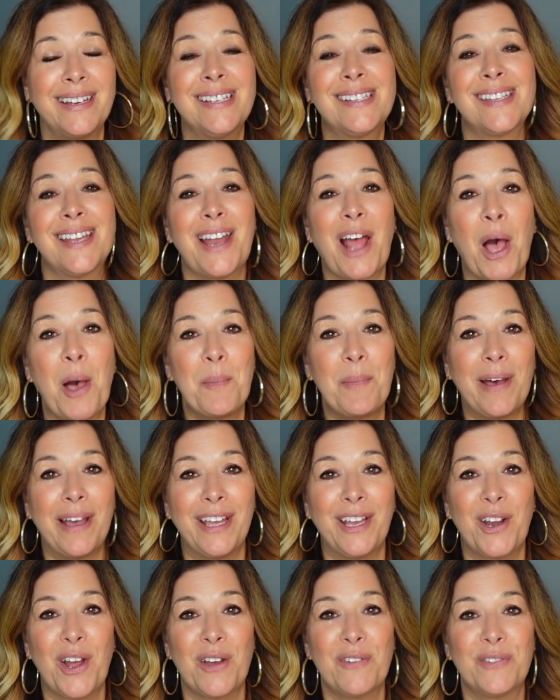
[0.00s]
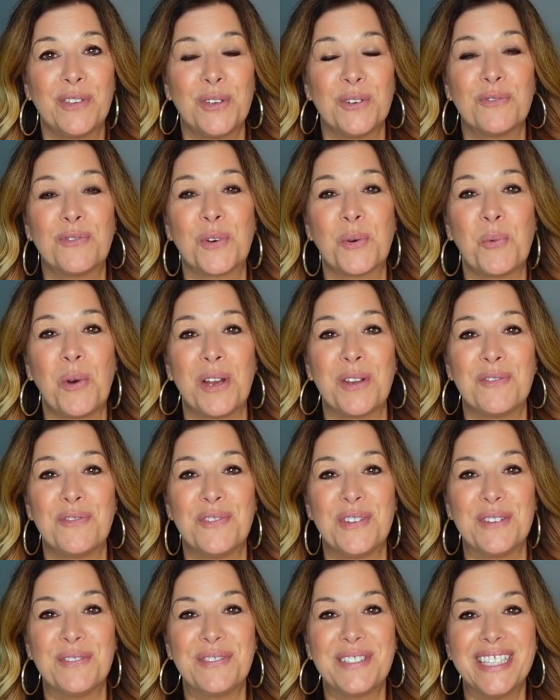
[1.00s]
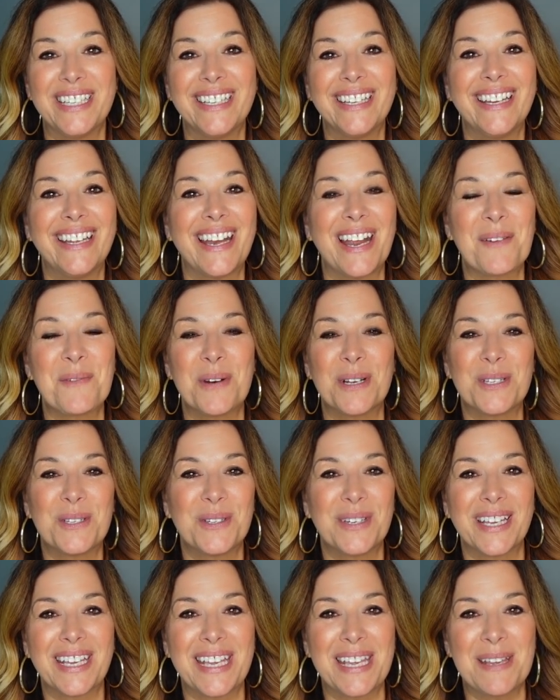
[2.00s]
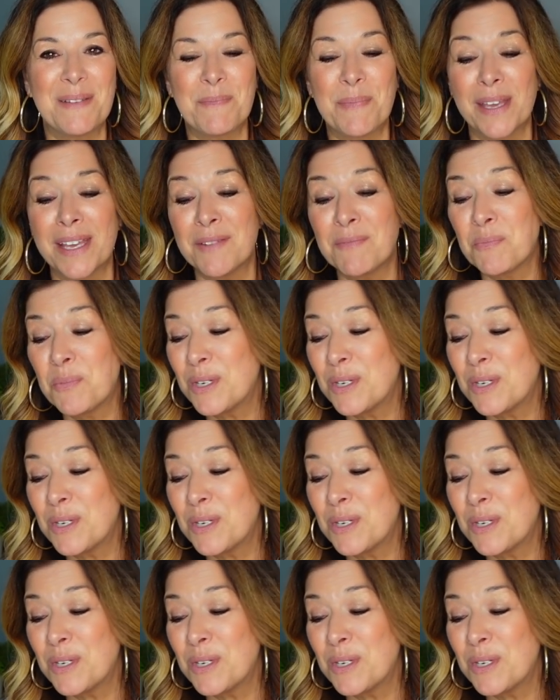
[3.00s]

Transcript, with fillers: He said, I'll buy it off of you for one hundred fifty dollars and I want you to keep it,